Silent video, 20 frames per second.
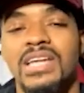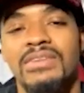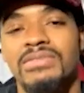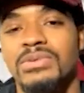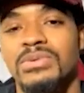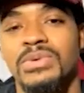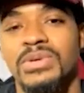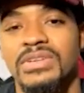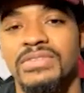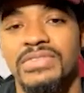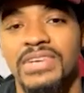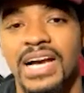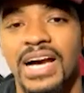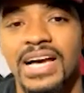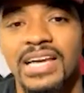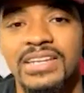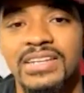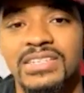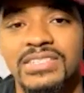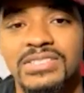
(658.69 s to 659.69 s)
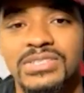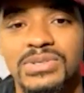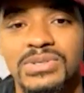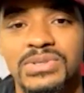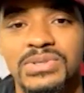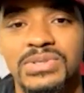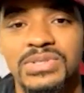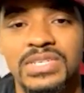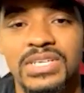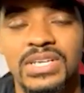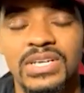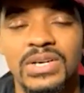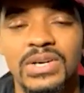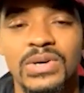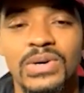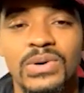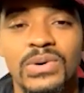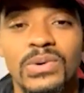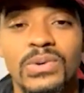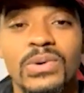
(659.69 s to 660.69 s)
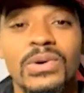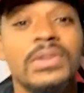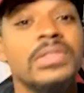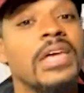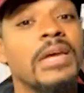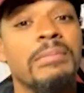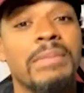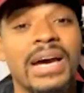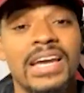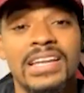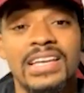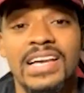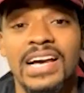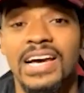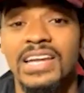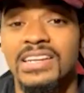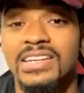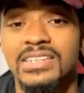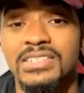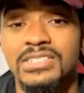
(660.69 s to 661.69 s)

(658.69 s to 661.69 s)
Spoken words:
never would have gotten into, or they might have gotten